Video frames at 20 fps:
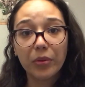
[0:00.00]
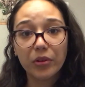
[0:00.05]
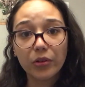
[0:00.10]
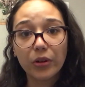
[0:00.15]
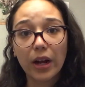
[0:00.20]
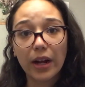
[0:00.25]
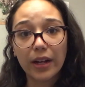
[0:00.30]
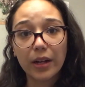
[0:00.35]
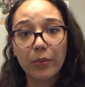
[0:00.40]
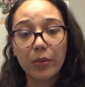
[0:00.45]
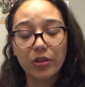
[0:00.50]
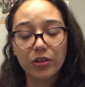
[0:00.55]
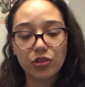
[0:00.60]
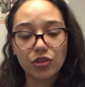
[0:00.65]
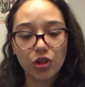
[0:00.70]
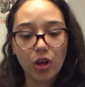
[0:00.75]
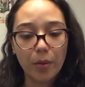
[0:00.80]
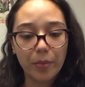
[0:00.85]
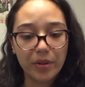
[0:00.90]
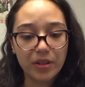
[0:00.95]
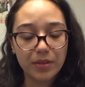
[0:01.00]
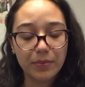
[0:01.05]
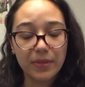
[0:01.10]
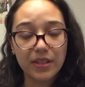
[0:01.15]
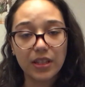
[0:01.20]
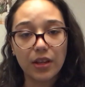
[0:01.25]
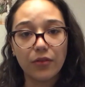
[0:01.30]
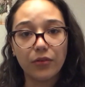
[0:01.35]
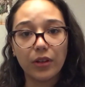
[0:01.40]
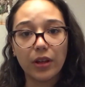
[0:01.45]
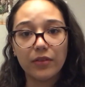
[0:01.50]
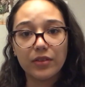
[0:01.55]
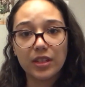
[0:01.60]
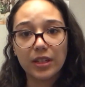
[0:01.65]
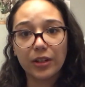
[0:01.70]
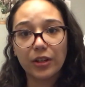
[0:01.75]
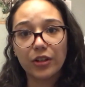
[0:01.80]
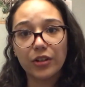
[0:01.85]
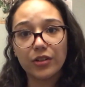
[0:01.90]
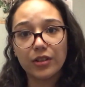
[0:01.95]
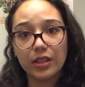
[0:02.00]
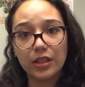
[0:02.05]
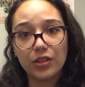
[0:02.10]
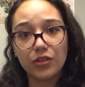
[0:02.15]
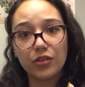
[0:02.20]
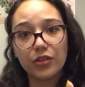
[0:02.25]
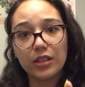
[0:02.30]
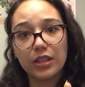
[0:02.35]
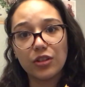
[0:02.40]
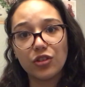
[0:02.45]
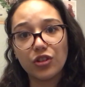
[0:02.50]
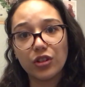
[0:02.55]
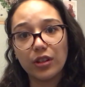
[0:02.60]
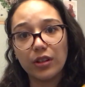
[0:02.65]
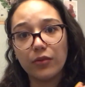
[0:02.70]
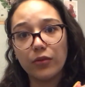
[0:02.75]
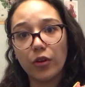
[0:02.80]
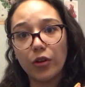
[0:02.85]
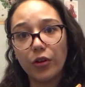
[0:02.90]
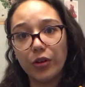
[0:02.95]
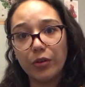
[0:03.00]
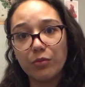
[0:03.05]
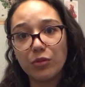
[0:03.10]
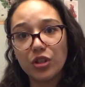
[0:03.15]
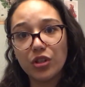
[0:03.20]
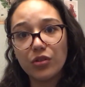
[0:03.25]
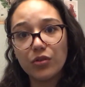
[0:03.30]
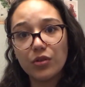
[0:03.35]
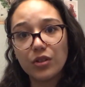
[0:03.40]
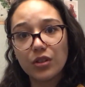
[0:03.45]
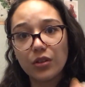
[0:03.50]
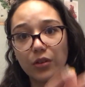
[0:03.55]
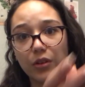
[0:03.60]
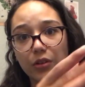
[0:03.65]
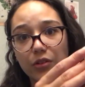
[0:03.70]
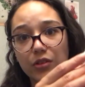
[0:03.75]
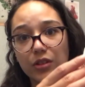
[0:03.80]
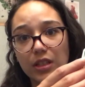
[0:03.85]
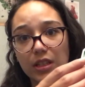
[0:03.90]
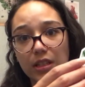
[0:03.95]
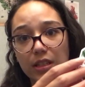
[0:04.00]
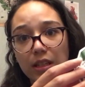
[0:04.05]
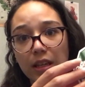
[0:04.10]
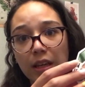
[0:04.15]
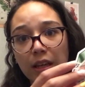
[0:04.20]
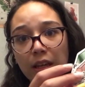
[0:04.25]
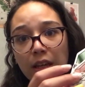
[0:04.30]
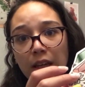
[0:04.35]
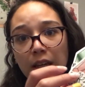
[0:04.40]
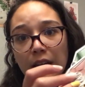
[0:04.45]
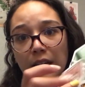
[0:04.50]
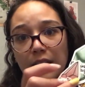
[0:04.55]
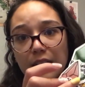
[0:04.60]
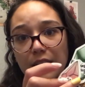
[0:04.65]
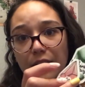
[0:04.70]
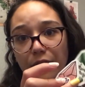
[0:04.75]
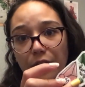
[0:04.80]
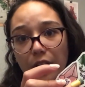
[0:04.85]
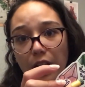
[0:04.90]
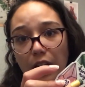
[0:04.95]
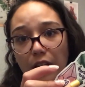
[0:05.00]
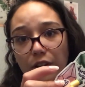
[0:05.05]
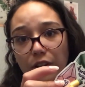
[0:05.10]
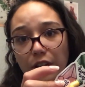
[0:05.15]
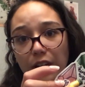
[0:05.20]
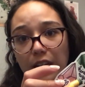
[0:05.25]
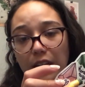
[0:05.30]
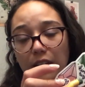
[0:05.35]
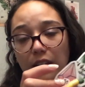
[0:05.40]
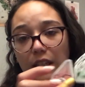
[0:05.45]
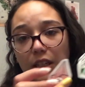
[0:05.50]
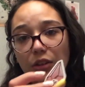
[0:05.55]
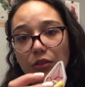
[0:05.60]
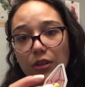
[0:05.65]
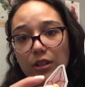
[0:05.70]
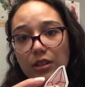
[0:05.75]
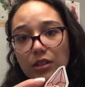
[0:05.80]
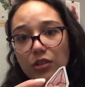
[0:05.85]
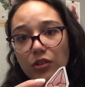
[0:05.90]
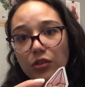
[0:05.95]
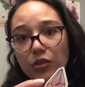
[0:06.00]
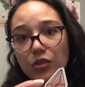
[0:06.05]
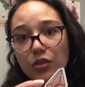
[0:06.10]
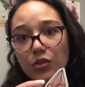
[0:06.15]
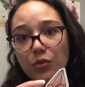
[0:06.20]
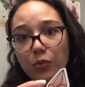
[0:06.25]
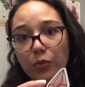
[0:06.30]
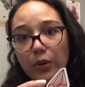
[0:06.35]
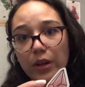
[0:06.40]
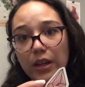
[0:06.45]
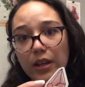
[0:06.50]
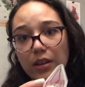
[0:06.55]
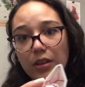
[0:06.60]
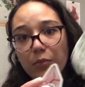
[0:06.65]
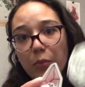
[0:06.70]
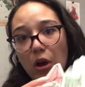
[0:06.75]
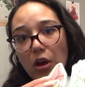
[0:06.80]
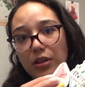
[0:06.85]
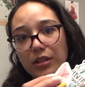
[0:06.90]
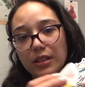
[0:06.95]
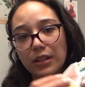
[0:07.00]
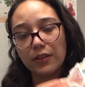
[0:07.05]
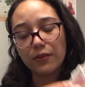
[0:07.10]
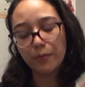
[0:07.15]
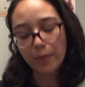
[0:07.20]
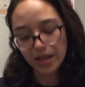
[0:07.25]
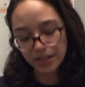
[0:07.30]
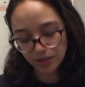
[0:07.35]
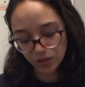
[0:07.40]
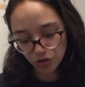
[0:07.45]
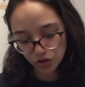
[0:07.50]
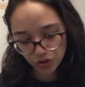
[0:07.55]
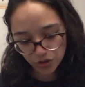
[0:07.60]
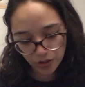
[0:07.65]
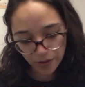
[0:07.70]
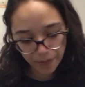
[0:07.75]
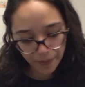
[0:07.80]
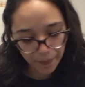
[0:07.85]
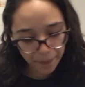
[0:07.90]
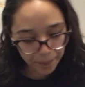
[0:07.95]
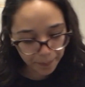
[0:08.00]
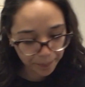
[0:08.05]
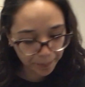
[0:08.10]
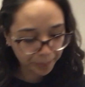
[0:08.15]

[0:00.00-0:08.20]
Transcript: item on the shop is my self-love stickers. These are essentially a volume 2, so there's these different colored healing crystals with positive messages on them.